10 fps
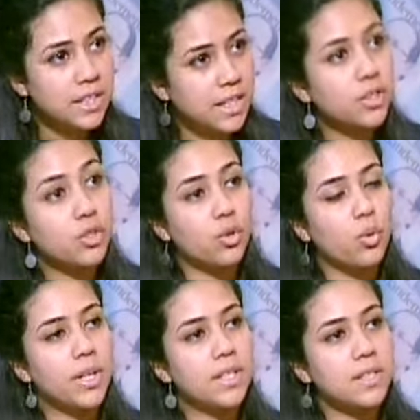Yes,
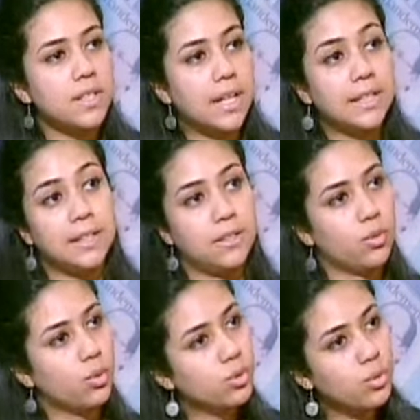so it's uh, and it's
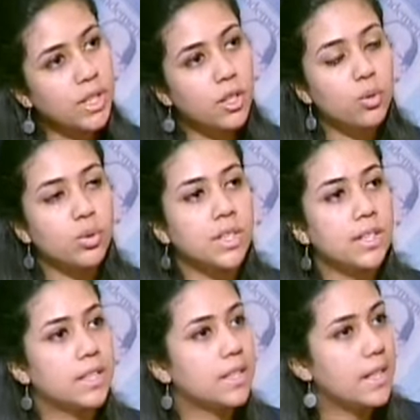also
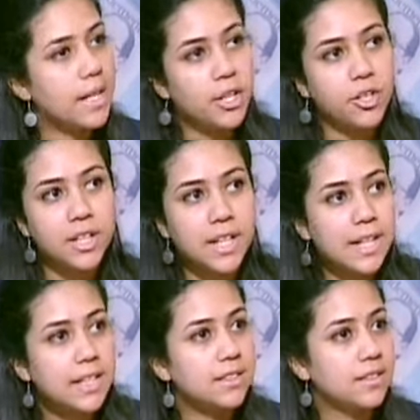including uh, air,
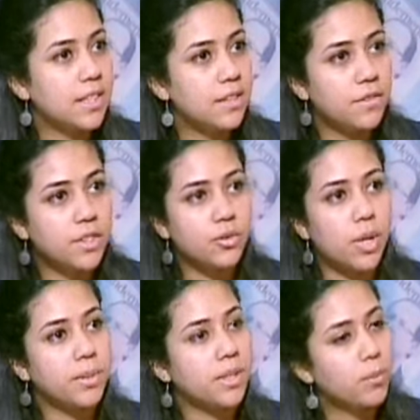land, navy,
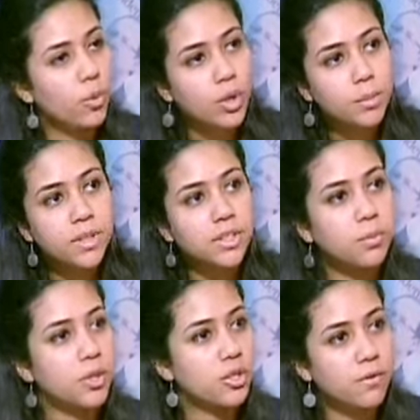rapid deployment,
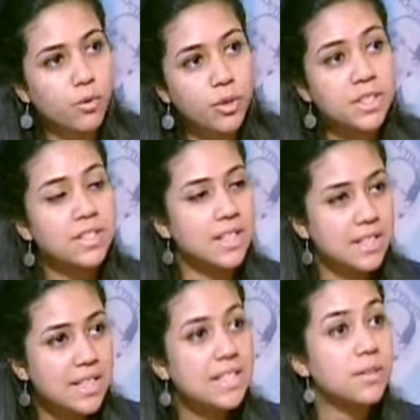special forces.
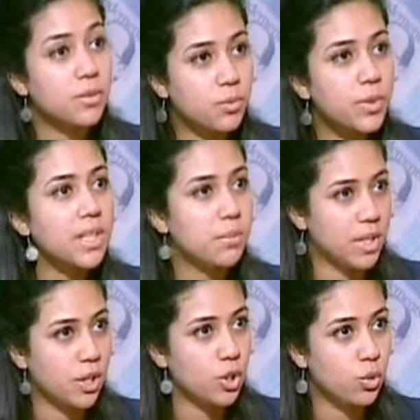It's it's really
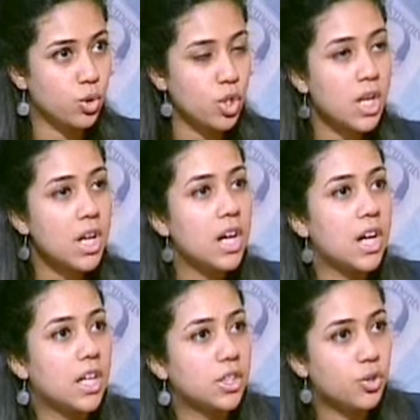big, huge
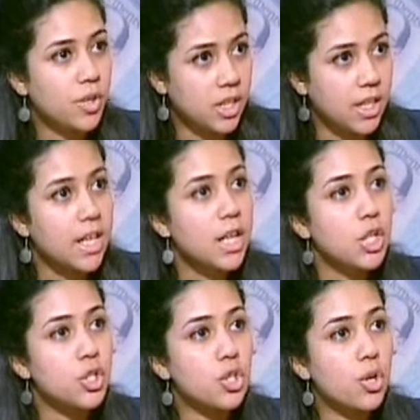uh, training.
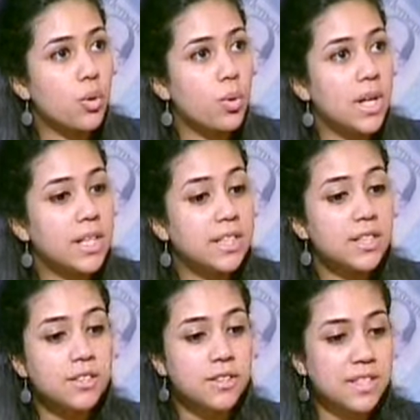So uh,
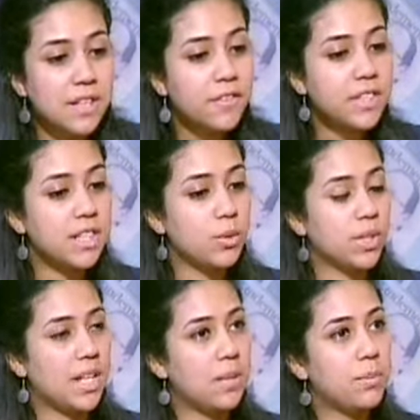this definitely
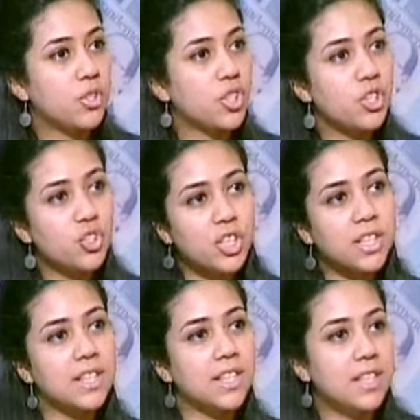would help
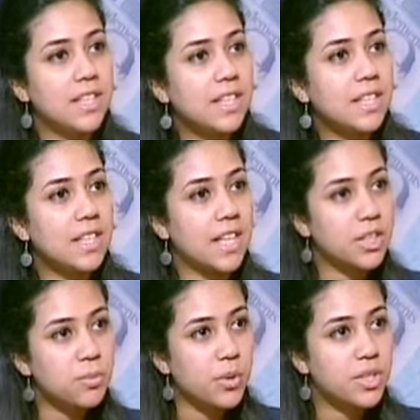changing the the, the
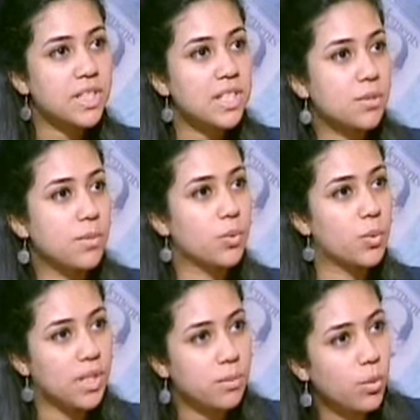expertise yes.
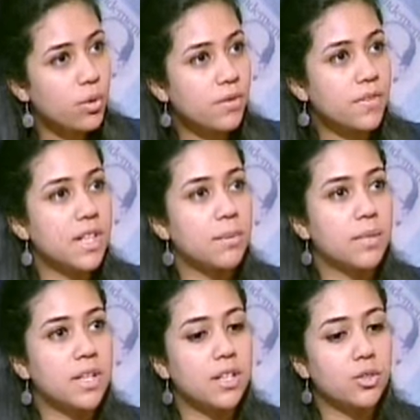between both of
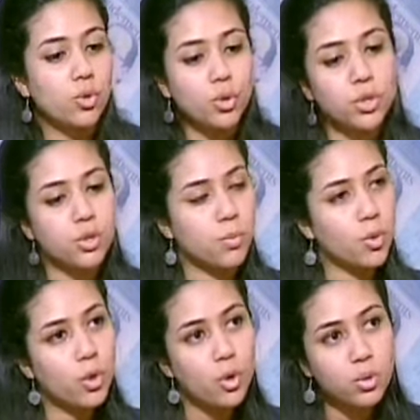them. Uh, Jordan is
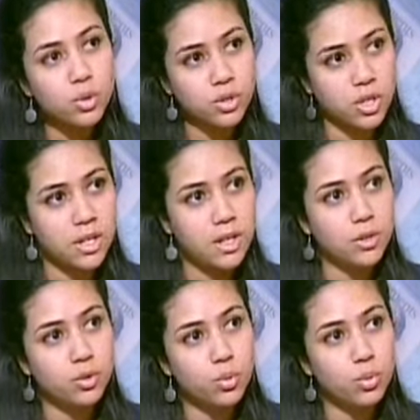more close
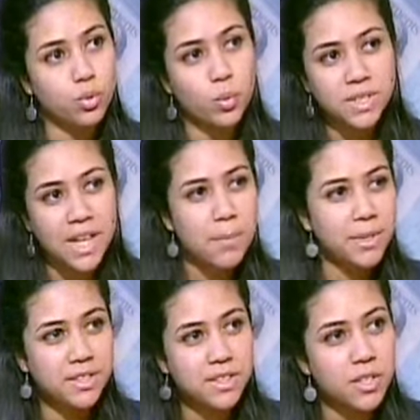uh, to to what's
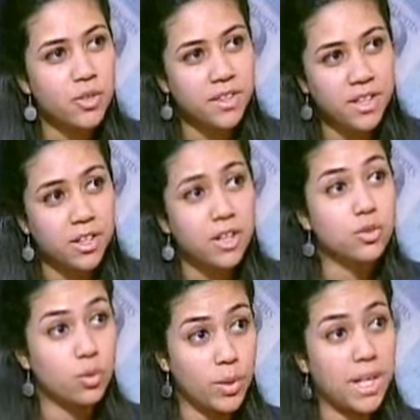happening in Syria than us,
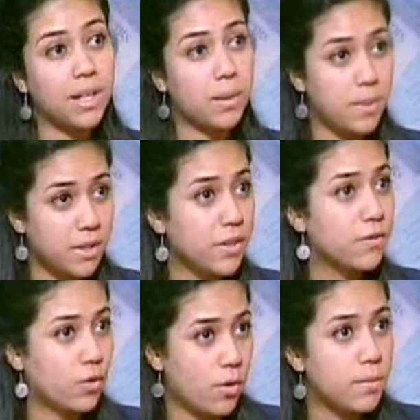so we can get benefit
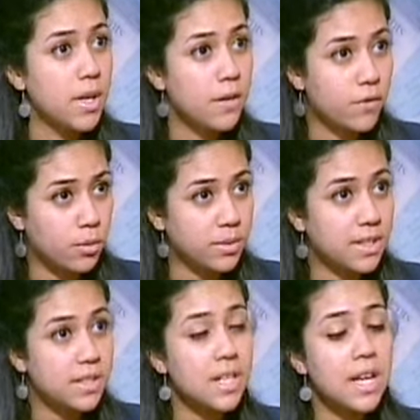from from
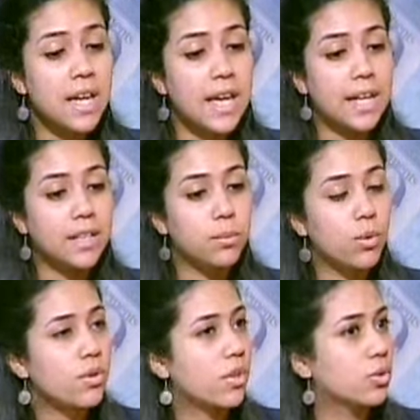this. And
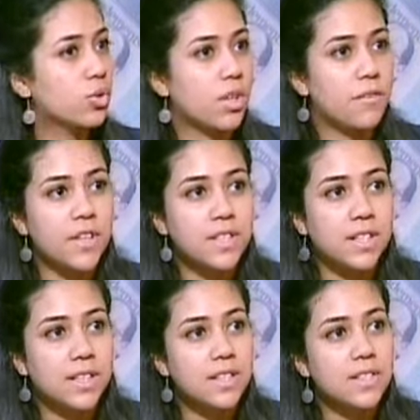both countries are
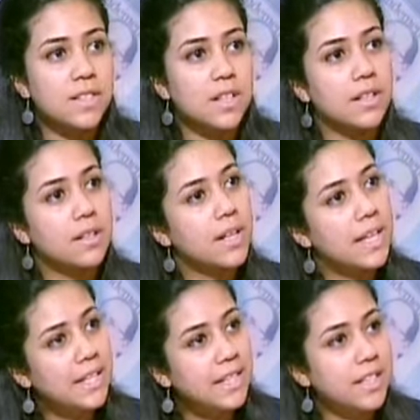facing this
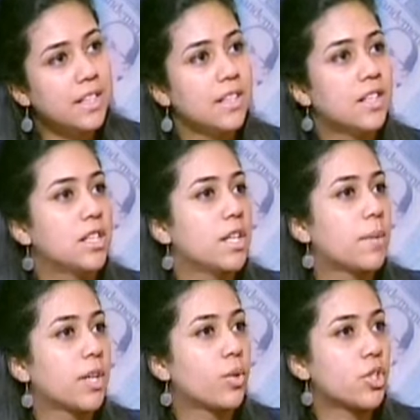illegal
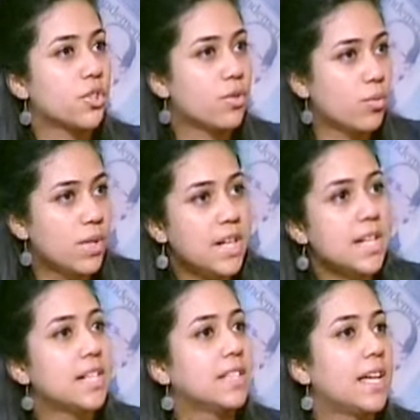immigration through
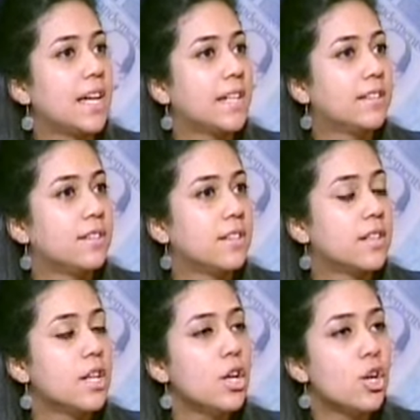land
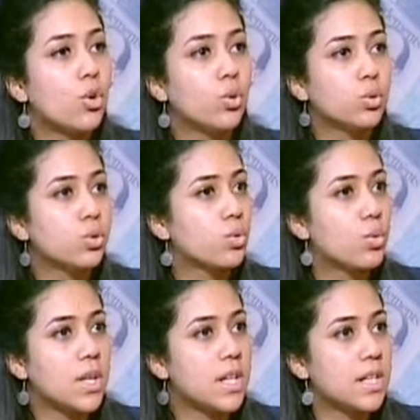and
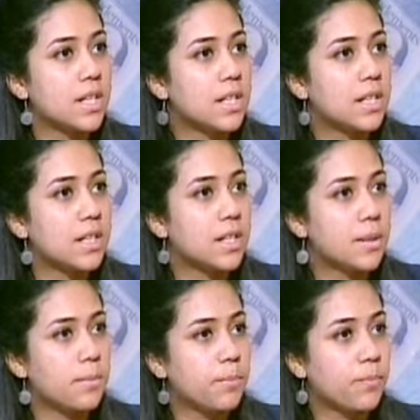also
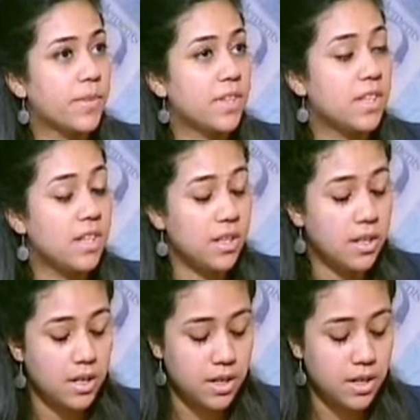um, the.